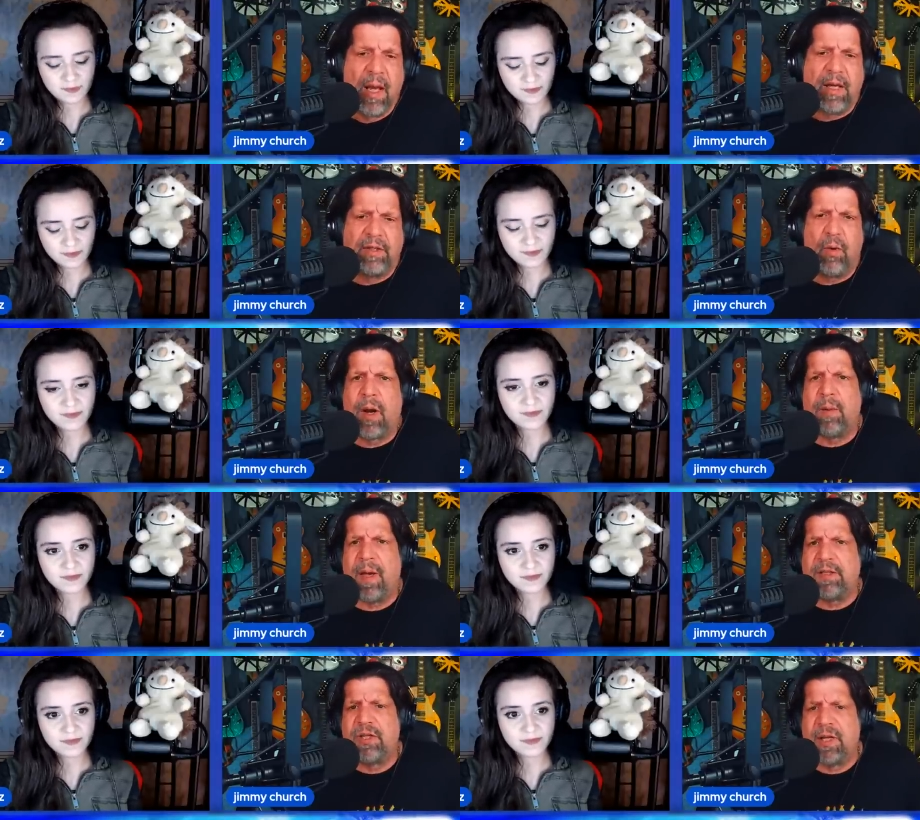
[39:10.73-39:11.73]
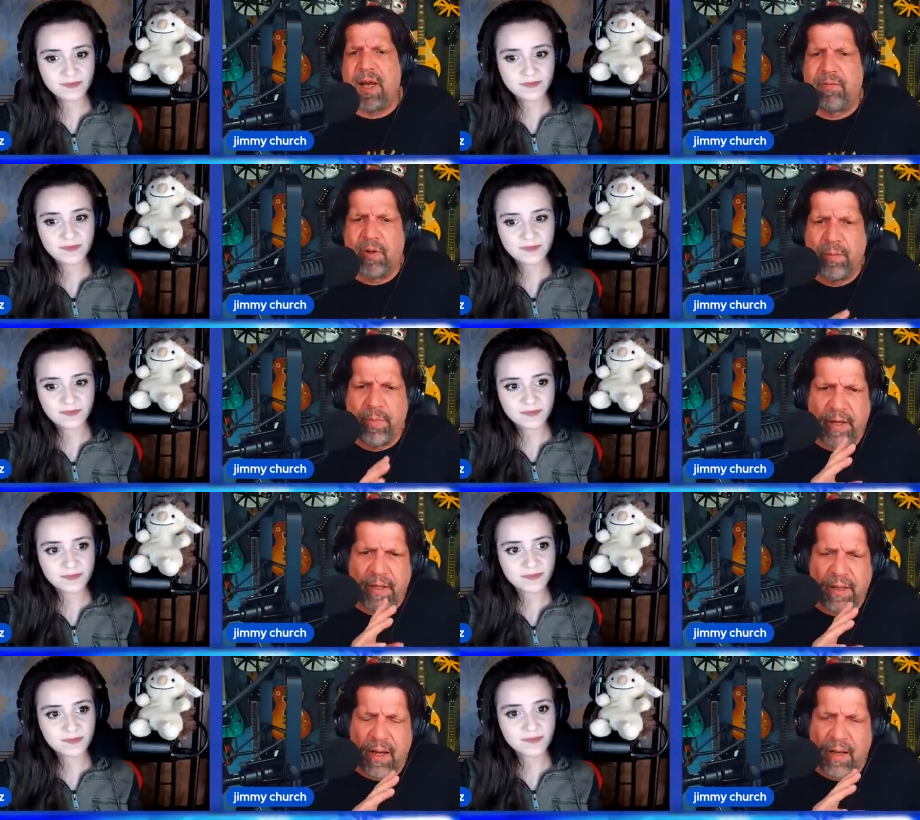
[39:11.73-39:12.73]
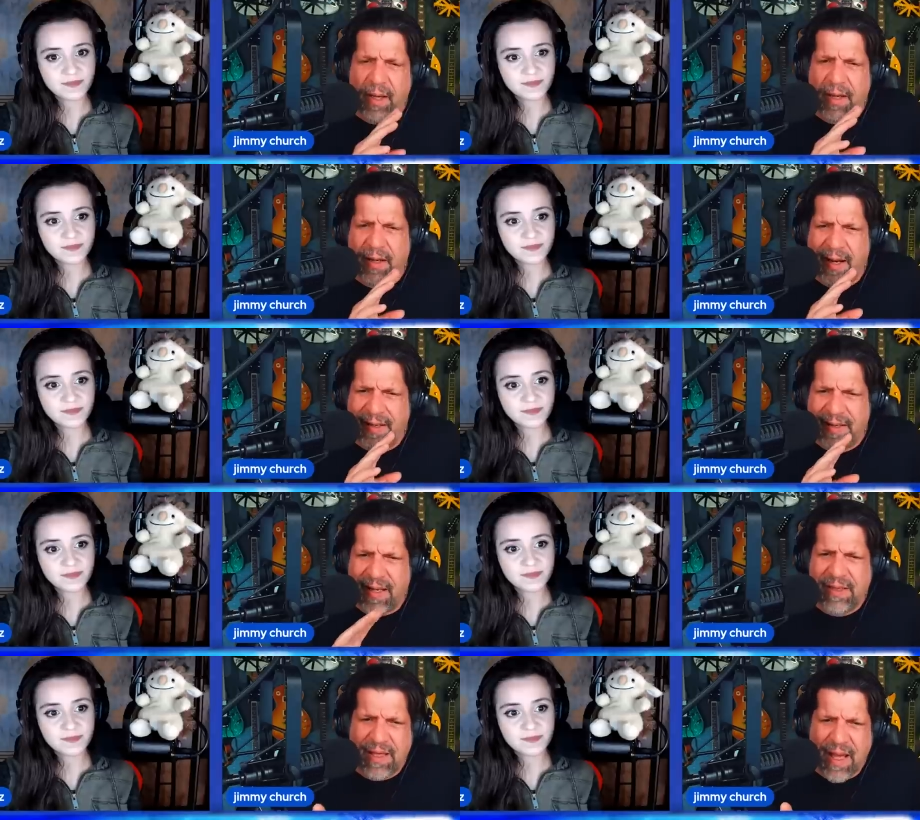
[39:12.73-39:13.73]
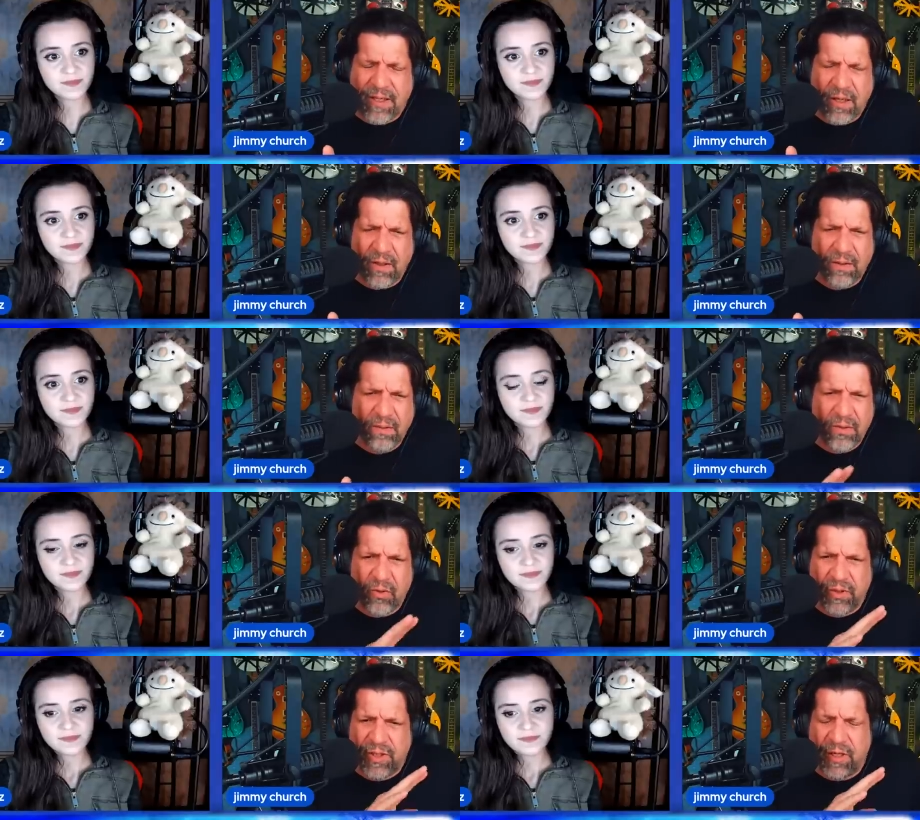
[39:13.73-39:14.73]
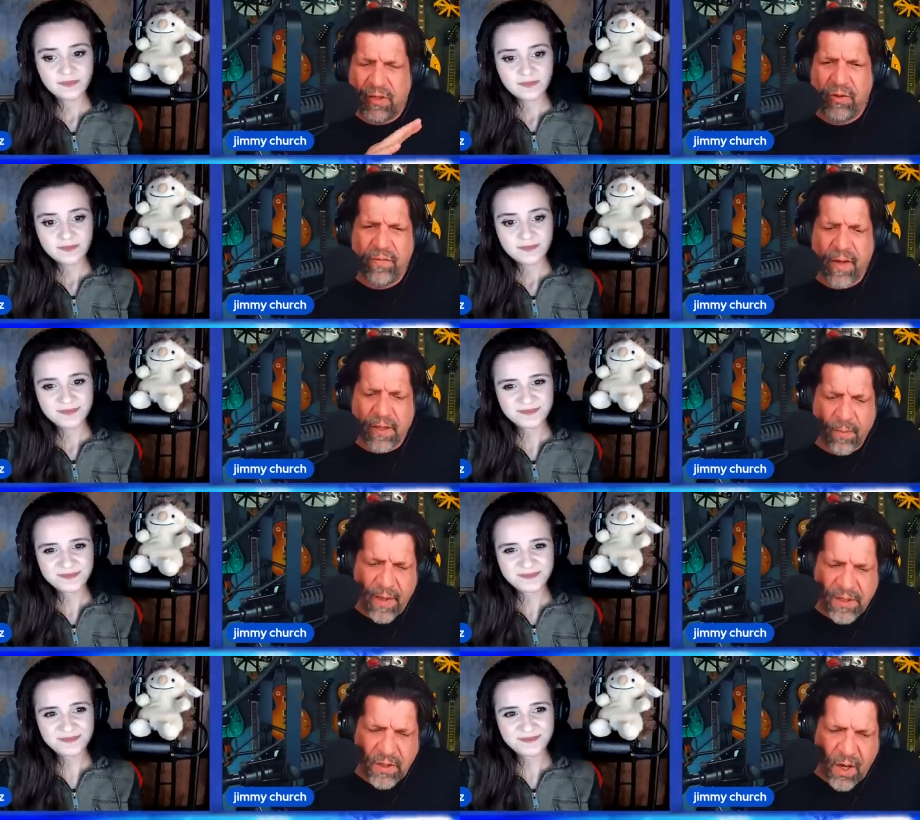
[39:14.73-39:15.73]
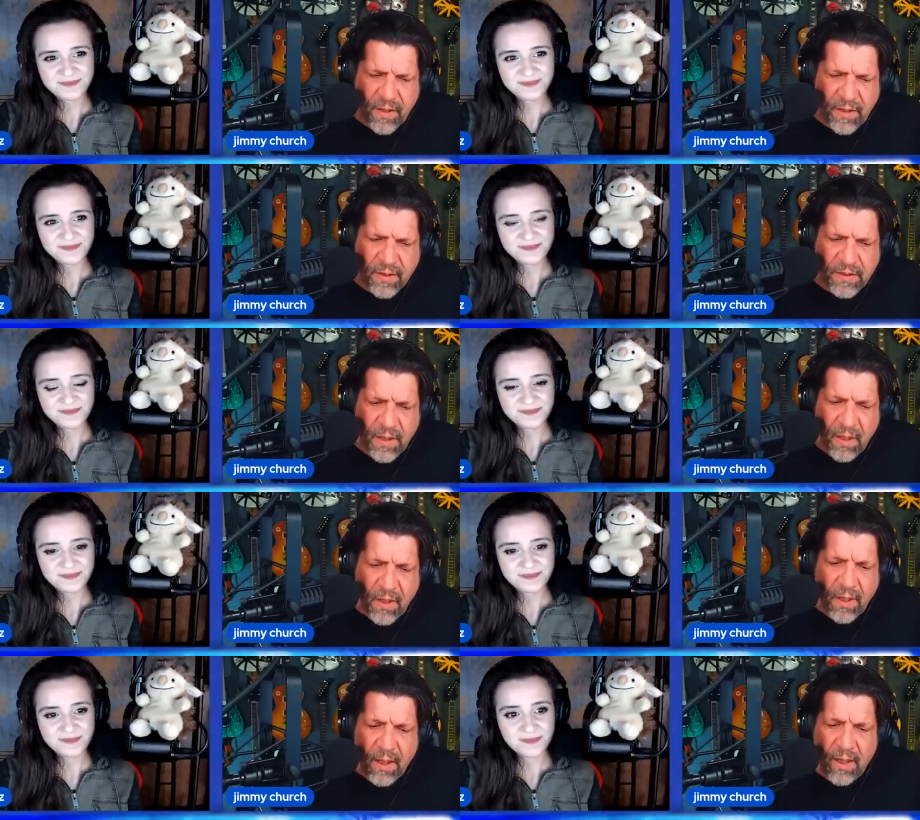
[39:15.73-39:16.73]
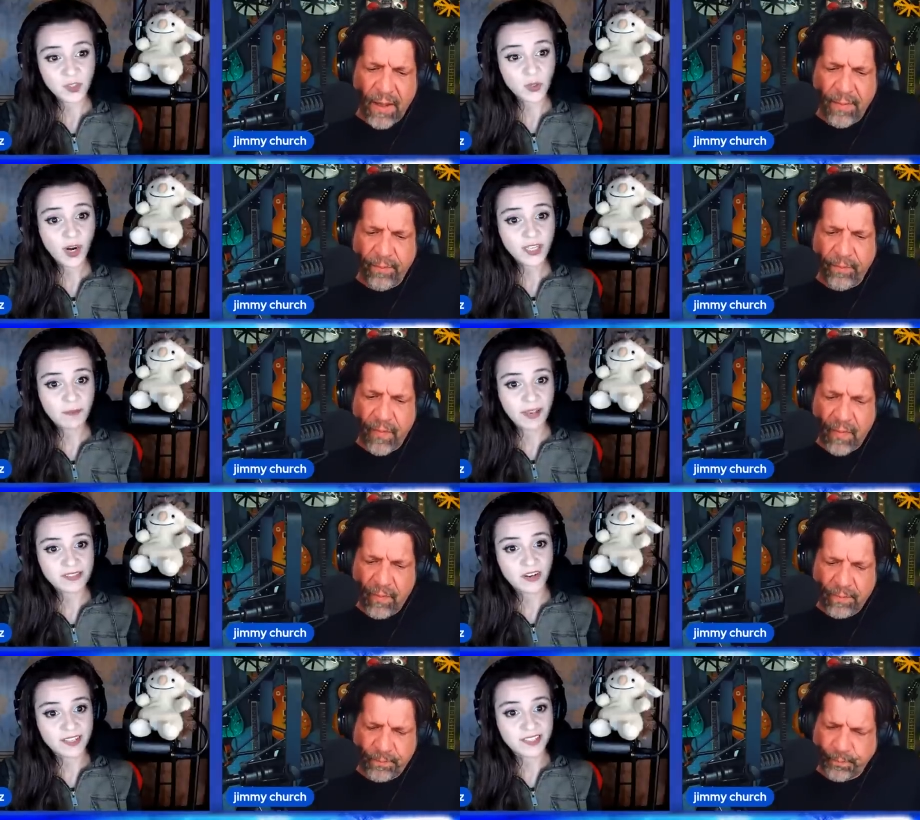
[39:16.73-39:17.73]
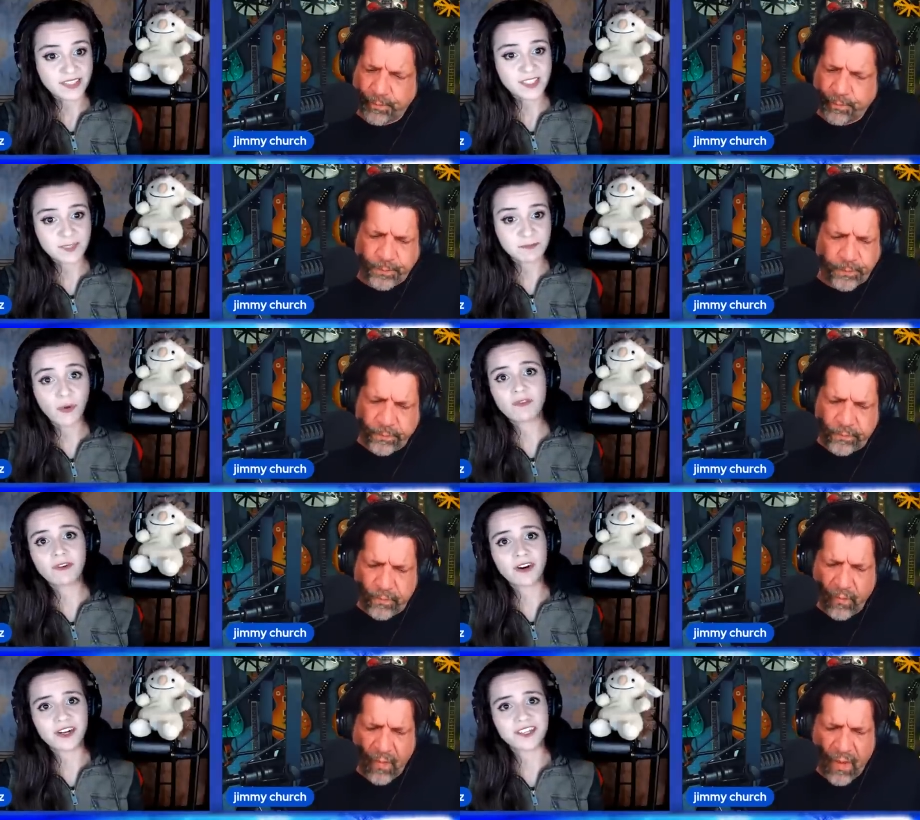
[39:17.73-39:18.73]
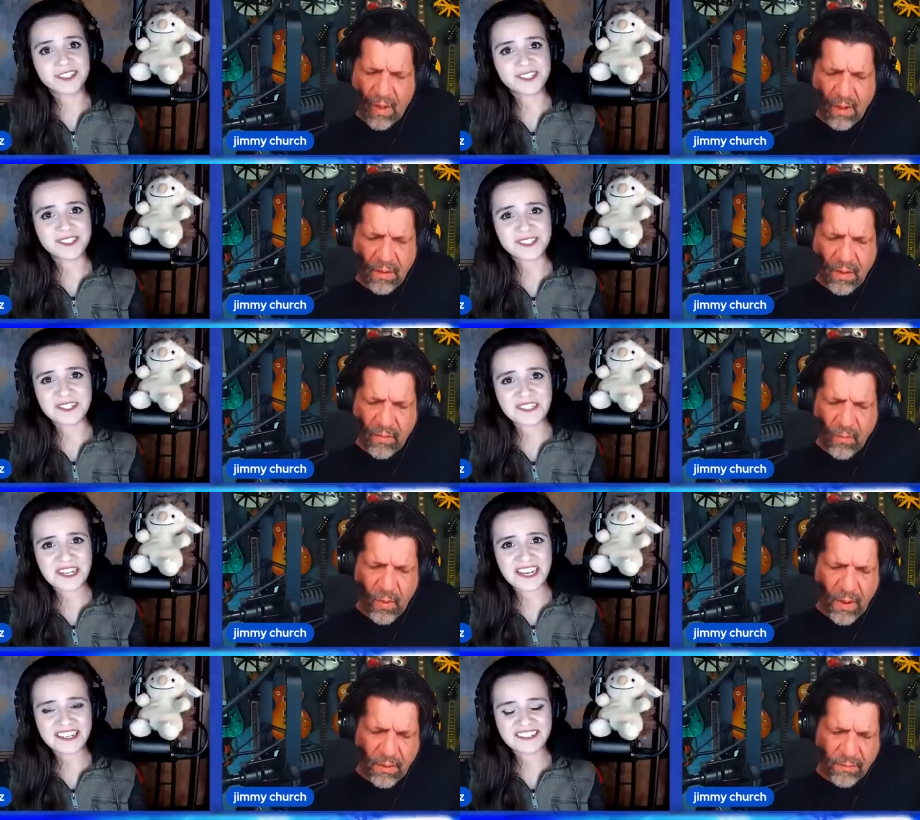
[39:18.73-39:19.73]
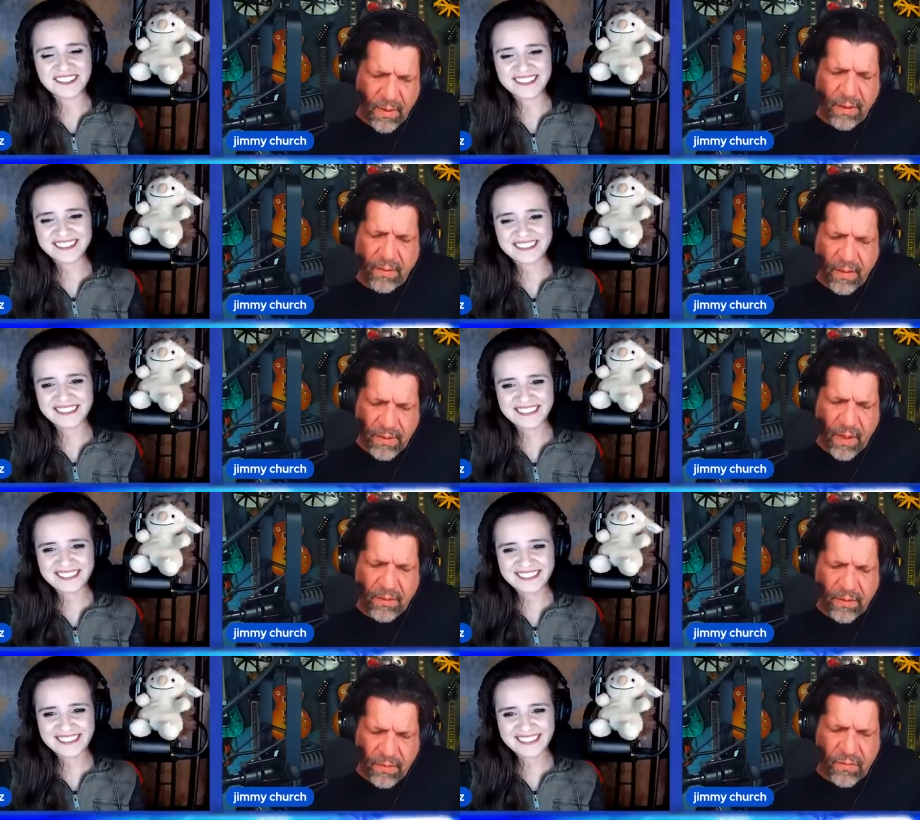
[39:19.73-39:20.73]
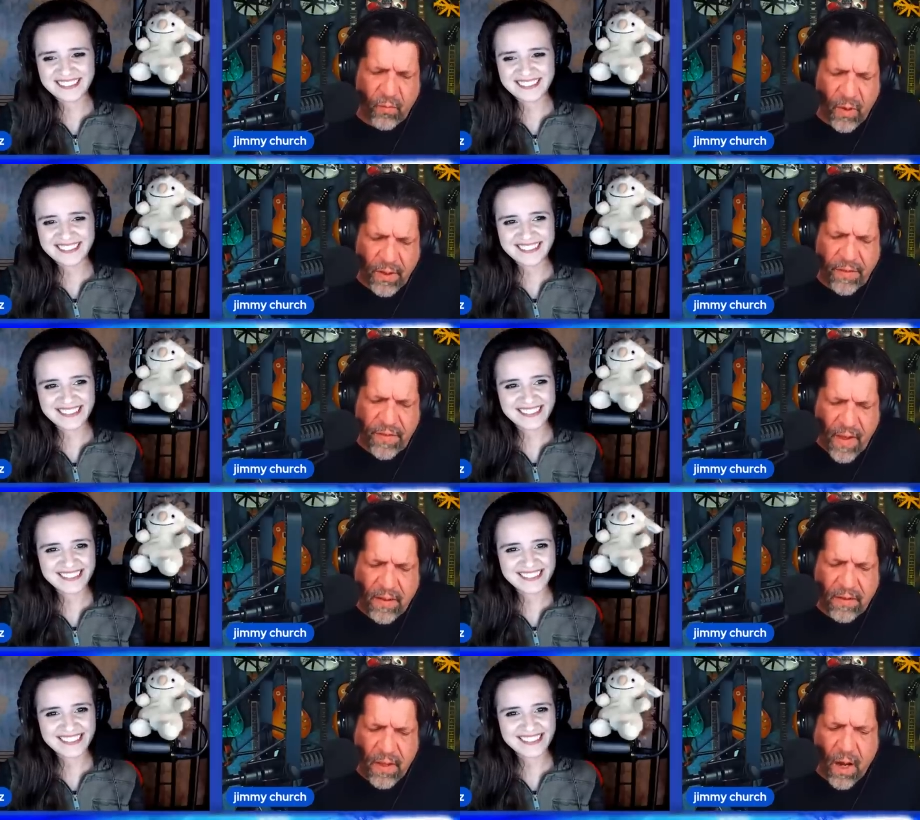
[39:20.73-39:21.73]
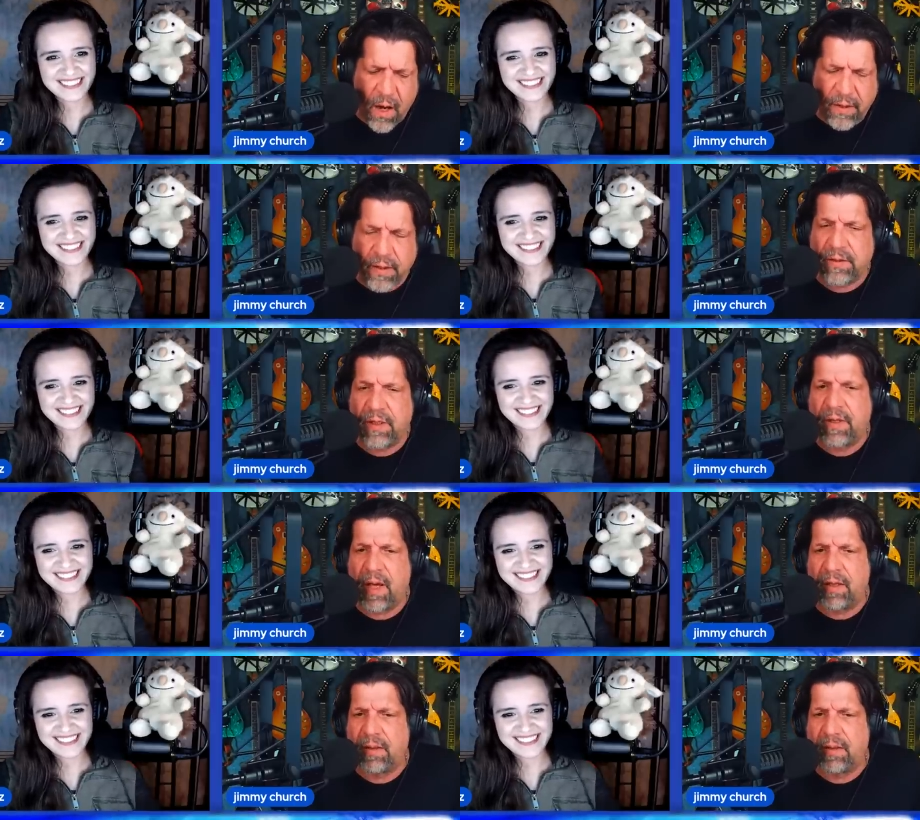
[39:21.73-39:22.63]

Speaker 1: I do want to mention everybody. Uh, and again, thank you, Christina. You've got the best audience.
Speaker 2: Um, you got the best audience. This is both of our audiences here
Speaker 1: today. Uh, well, I, I, I just want to thank the audience, and that